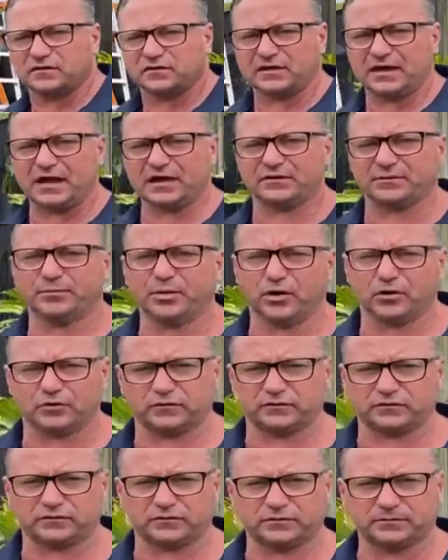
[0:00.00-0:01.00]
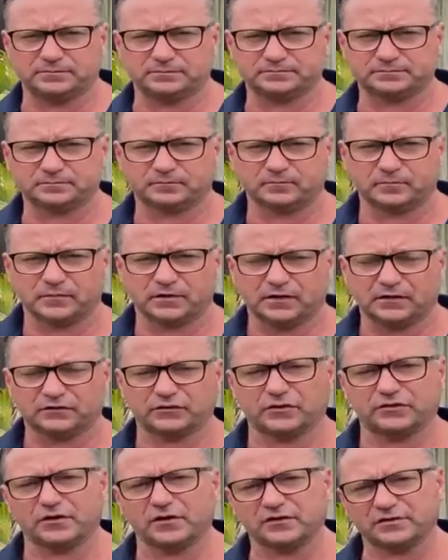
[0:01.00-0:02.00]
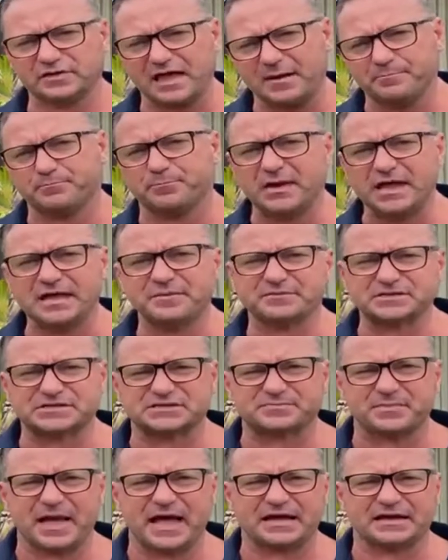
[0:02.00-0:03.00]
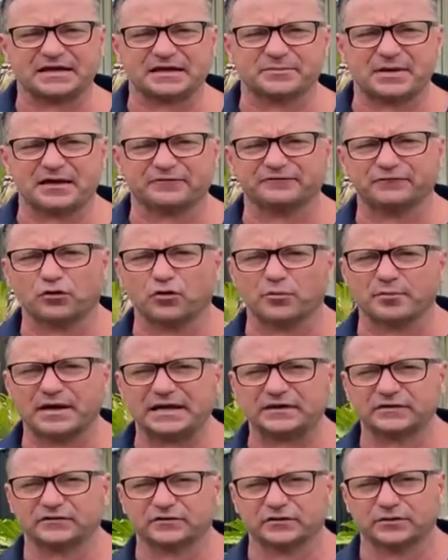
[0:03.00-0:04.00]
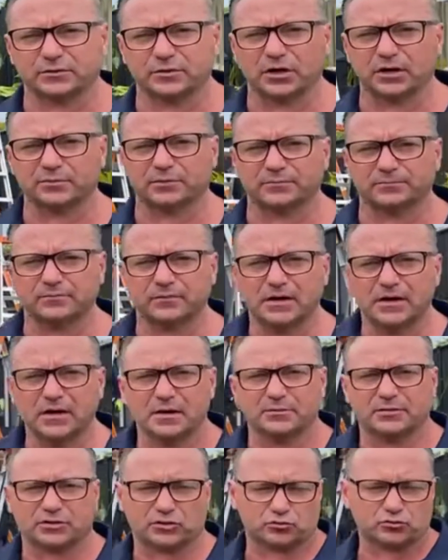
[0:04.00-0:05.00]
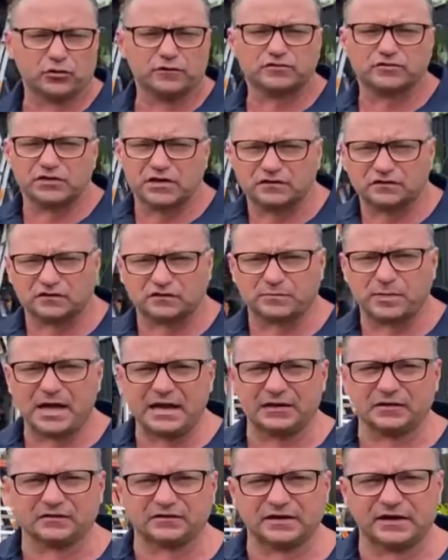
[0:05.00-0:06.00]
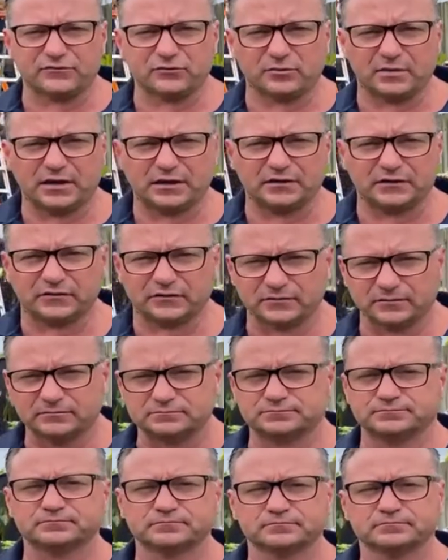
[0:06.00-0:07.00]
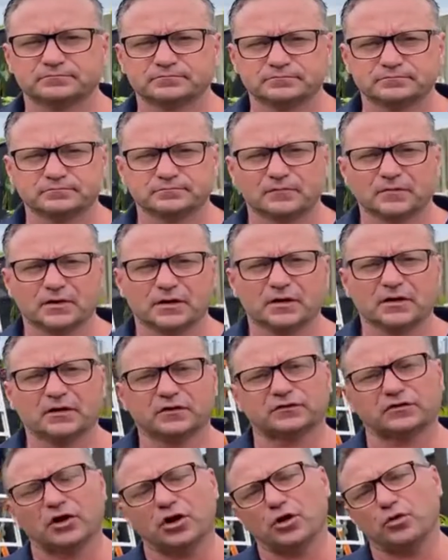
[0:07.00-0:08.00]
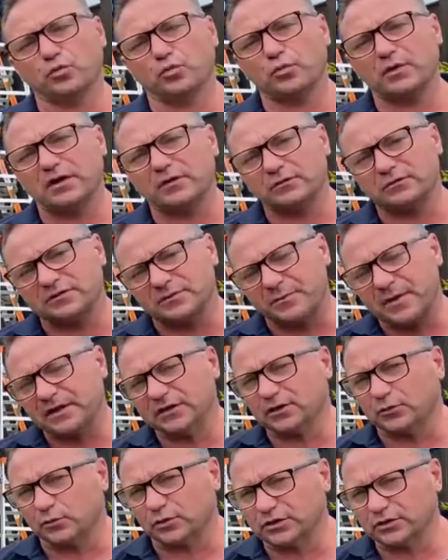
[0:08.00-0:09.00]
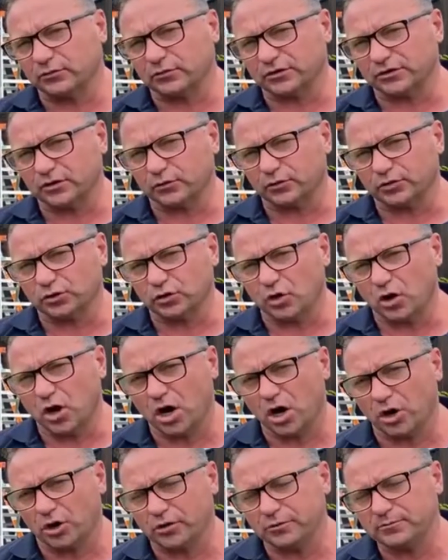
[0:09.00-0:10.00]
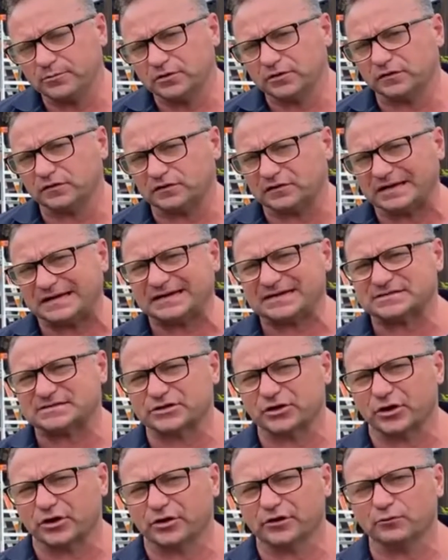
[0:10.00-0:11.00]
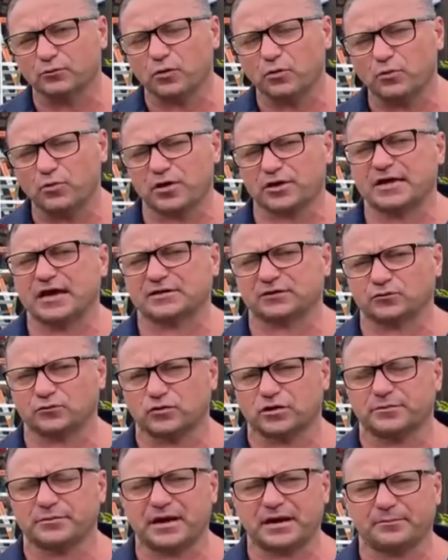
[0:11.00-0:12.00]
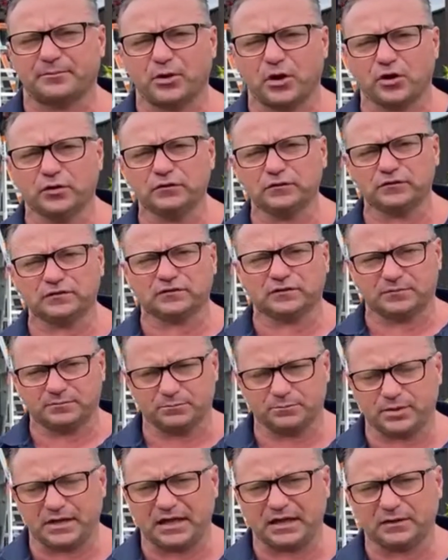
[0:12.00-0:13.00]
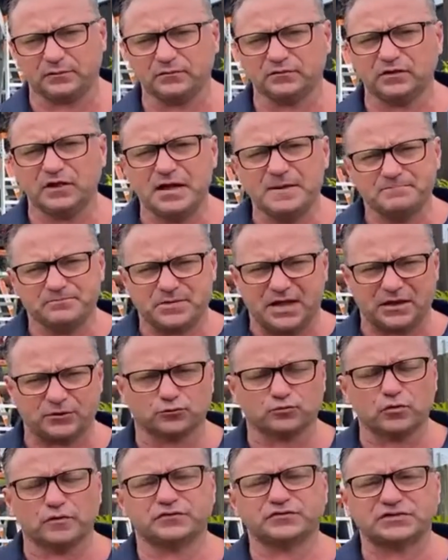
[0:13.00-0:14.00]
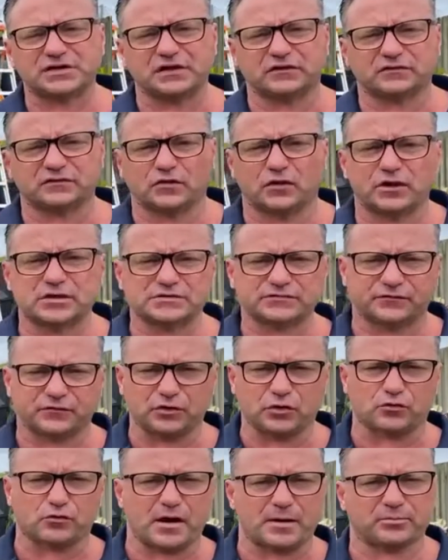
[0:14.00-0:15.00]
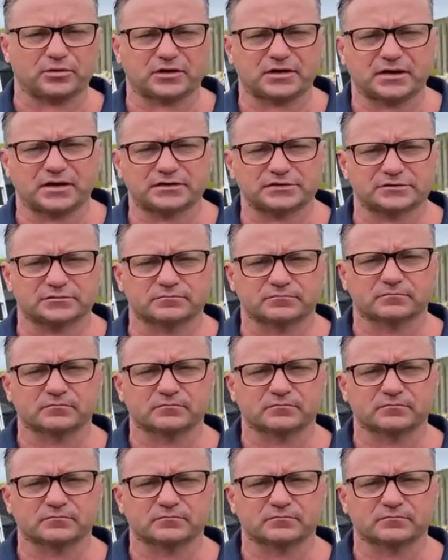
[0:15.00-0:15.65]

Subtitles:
to the other post. So that beam is spanning about 4 meters at the moment. But the roof sheets are spanning 7 meters. So depending on what you want to do on your home, you just let us know. We'll work out the right amount of posts, beams, and roof sheet size for your application.